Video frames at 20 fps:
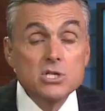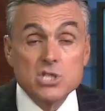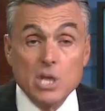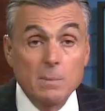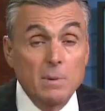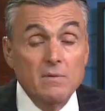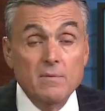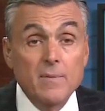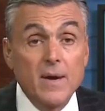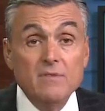
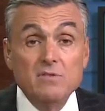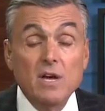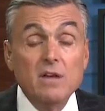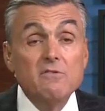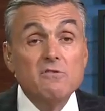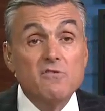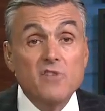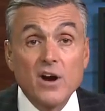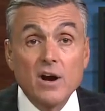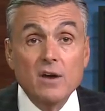some of them I've
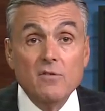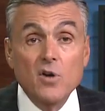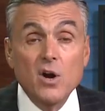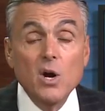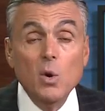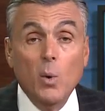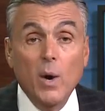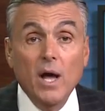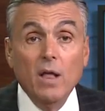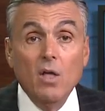done very,
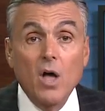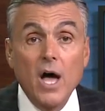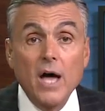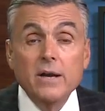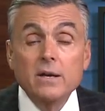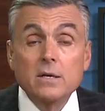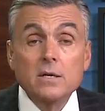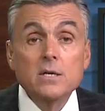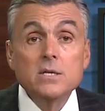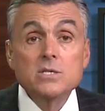very well
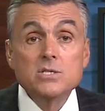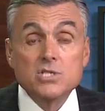on.